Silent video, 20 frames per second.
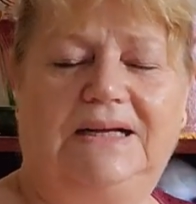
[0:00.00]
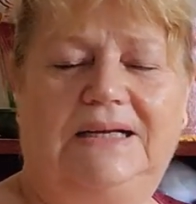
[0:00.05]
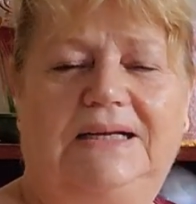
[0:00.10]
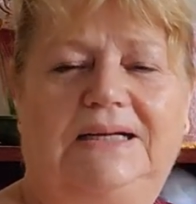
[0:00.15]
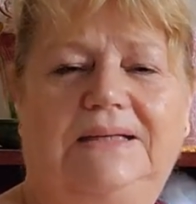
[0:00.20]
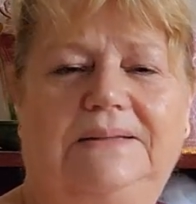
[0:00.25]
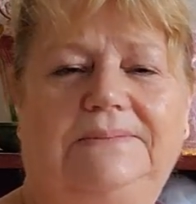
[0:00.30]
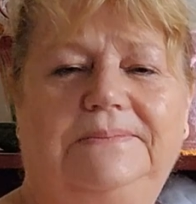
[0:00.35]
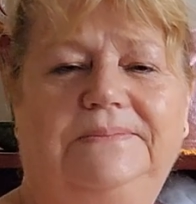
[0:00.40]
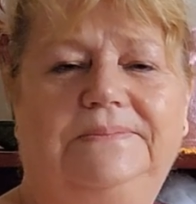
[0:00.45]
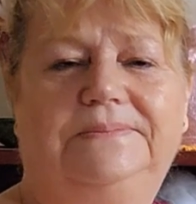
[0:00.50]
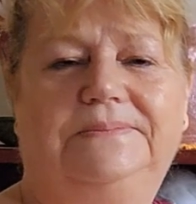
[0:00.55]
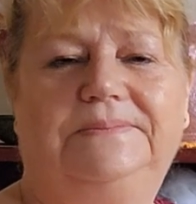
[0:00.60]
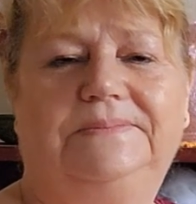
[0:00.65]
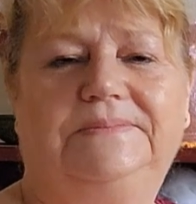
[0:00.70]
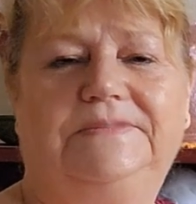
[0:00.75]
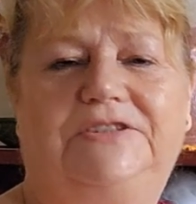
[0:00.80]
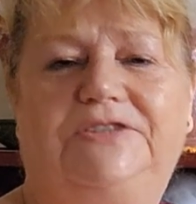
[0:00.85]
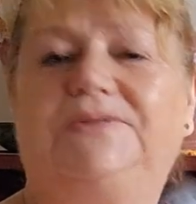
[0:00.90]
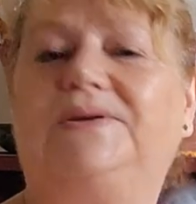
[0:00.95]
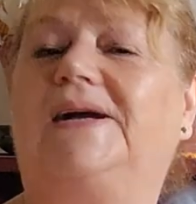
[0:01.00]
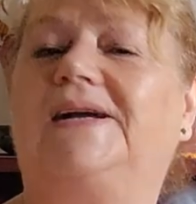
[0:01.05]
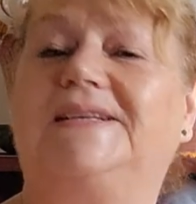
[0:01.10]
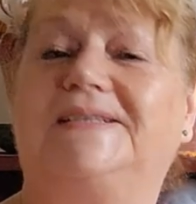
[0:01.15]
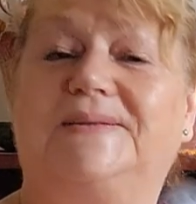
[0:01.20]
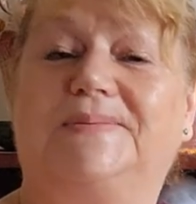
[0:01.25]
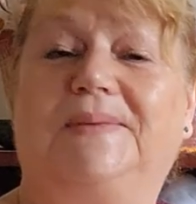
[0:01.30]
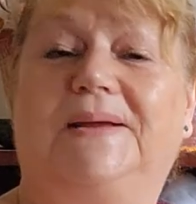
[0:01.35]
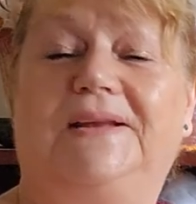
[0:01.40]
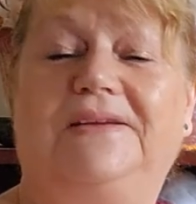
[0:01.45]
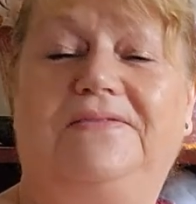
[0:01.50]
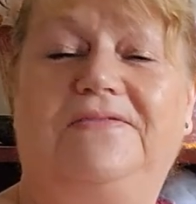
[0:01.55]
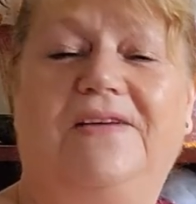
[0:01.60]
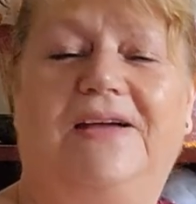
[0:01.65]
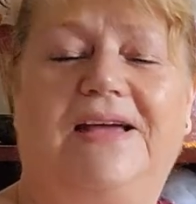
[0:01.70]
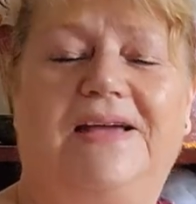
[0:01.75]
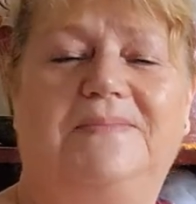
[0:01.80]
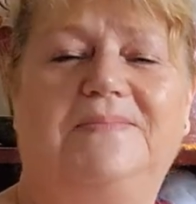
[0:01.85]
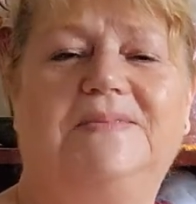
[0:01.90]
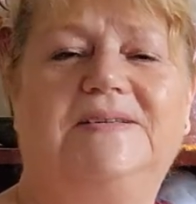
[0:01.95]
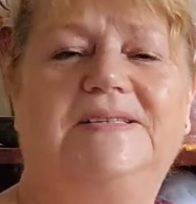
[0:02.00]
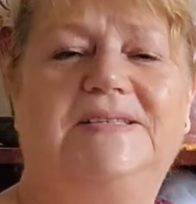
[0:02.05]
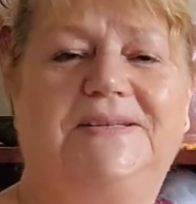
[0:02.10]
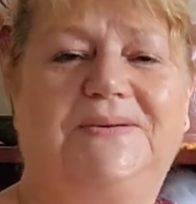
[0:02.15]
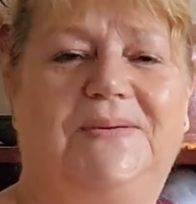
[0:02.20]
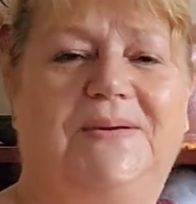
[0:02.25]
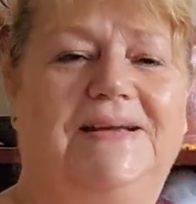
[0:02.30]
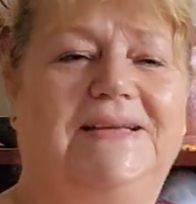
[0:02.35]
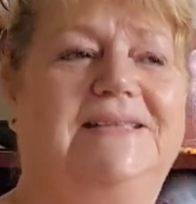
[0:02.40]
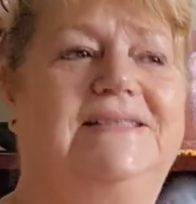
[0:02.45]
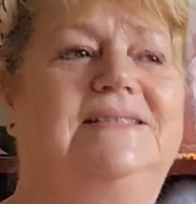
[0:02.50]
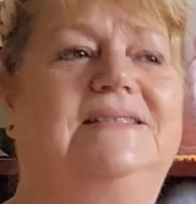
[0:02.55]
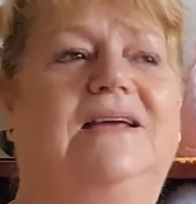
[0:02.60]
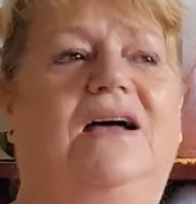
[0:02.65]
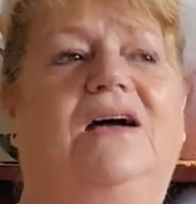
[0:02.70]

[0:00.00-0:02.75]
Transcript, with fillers: to raise money for Emma's Quest.